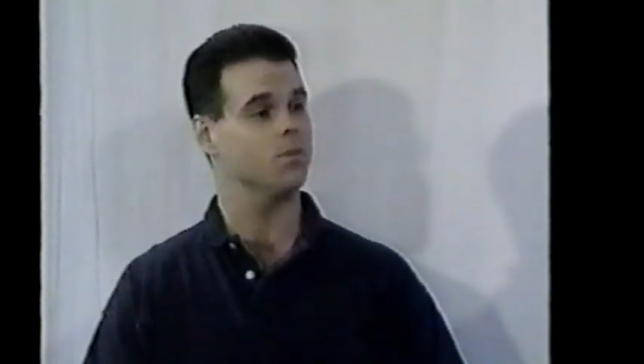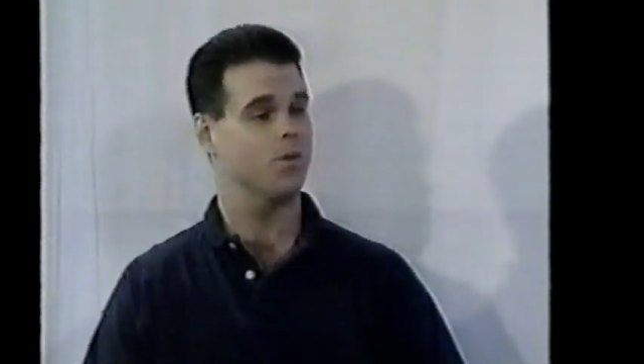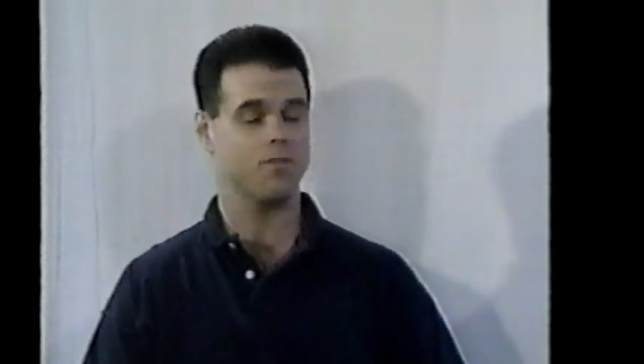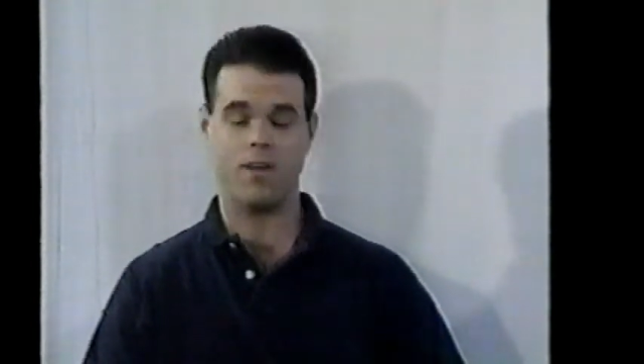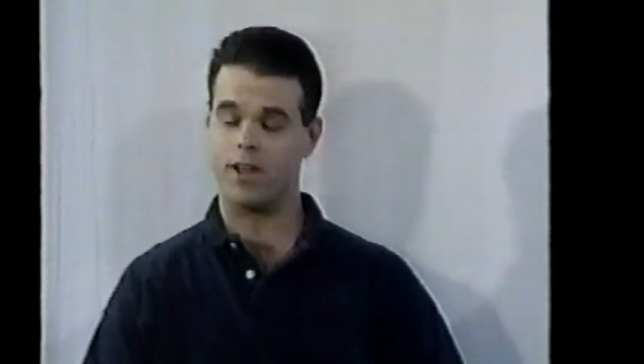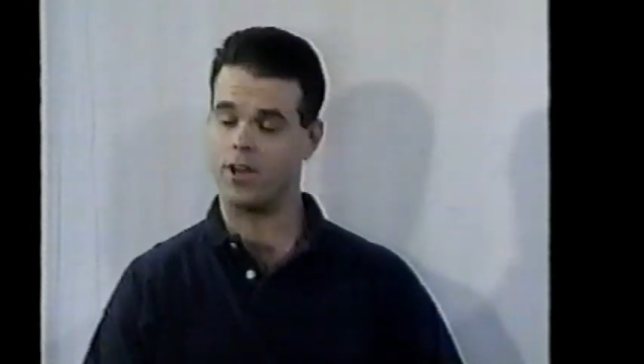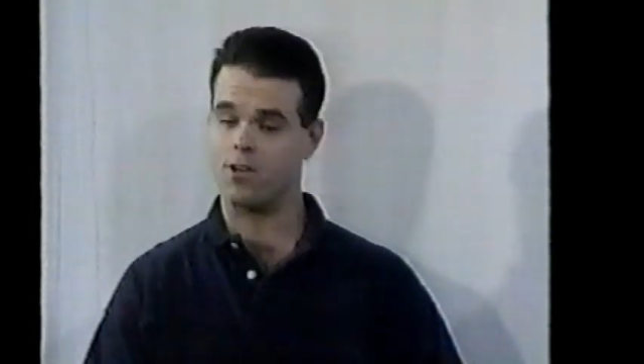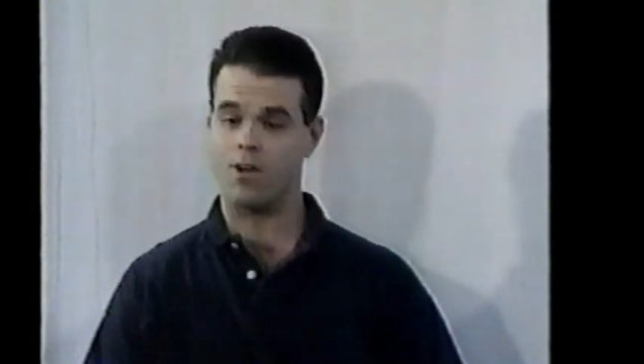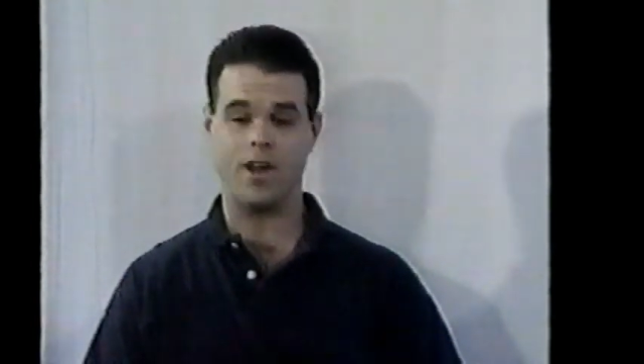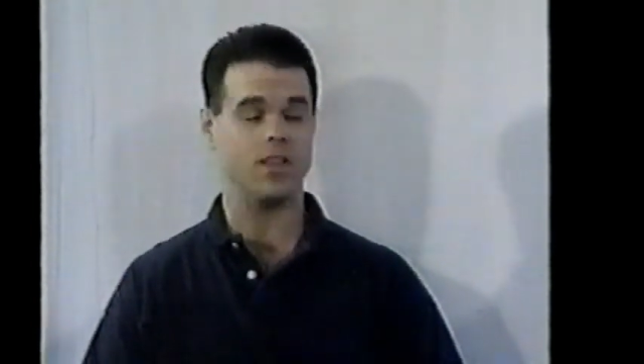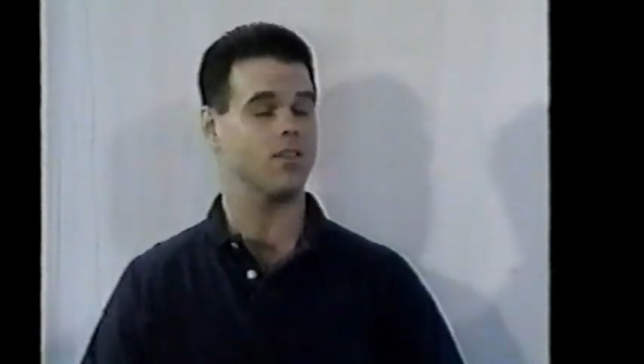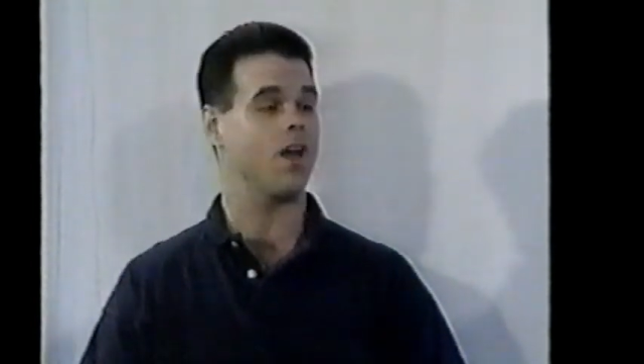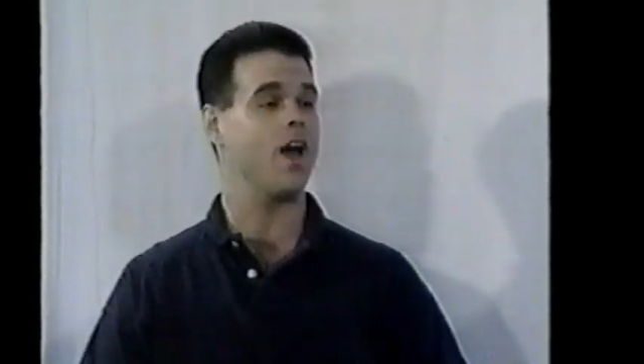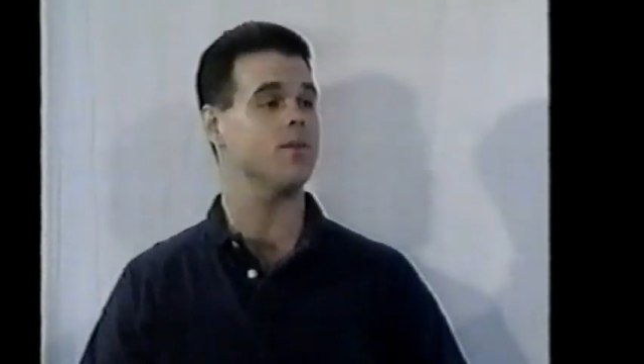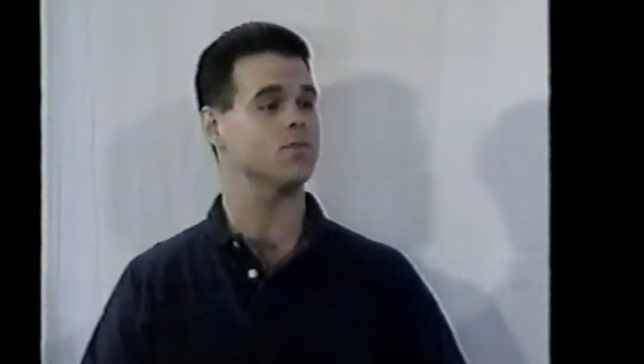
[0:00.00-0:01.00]
We've had
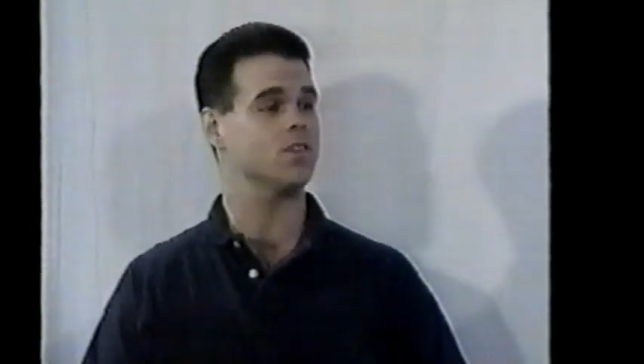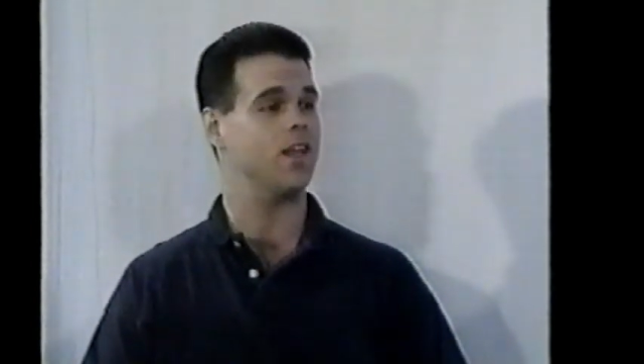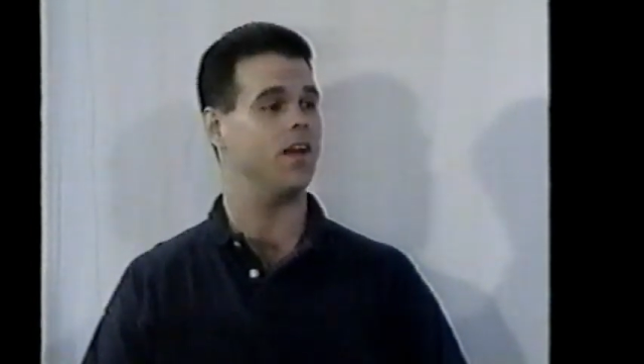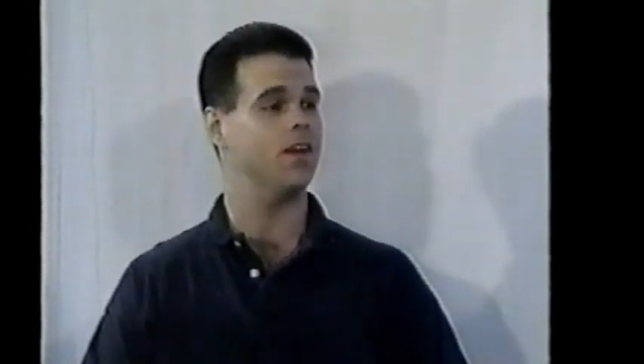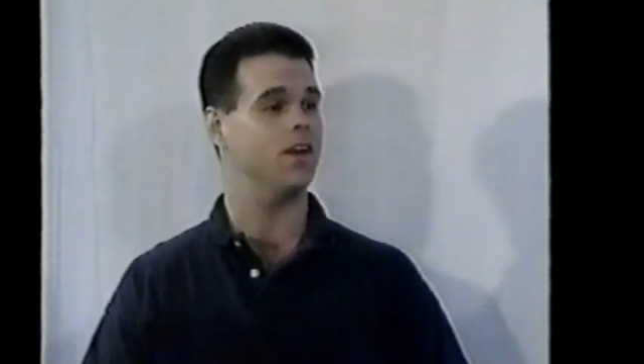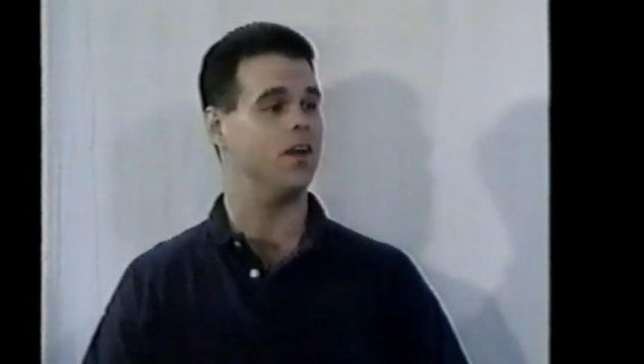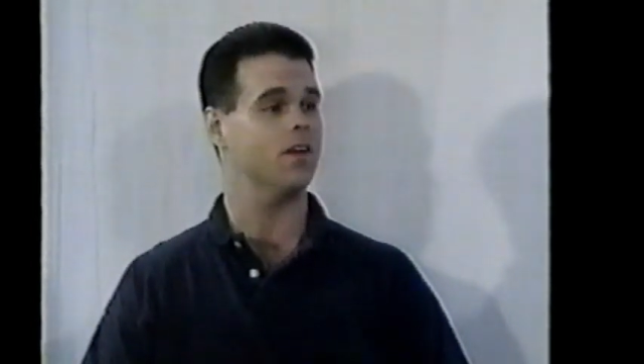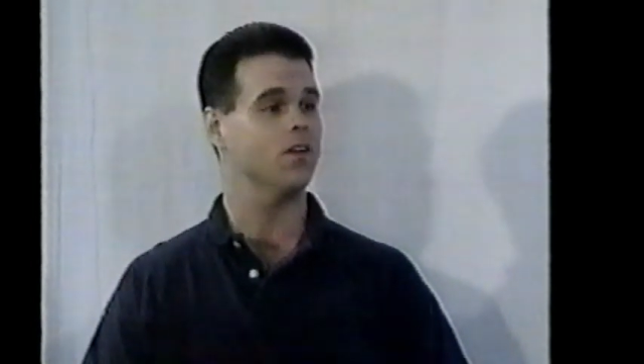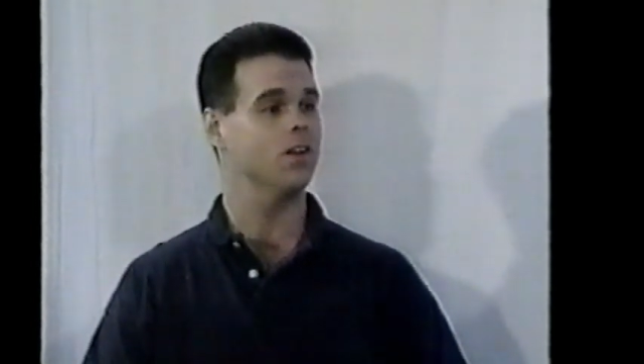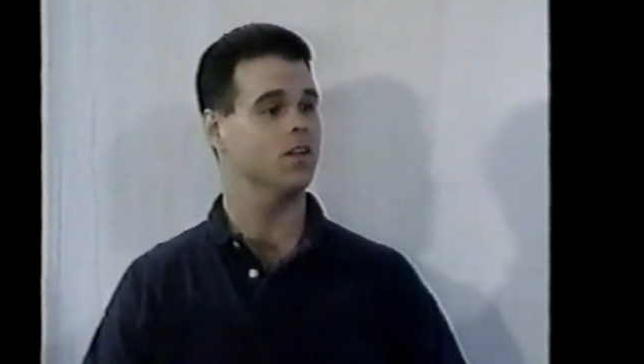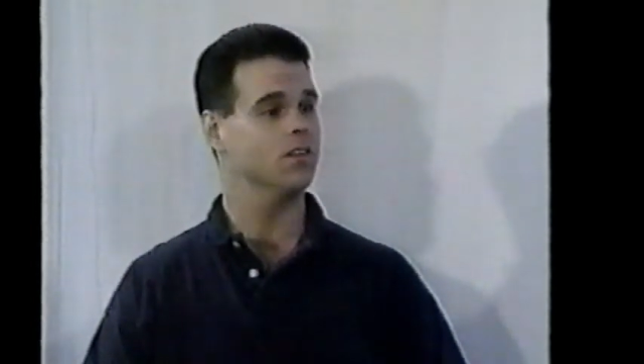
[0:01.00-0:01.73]
great times down there.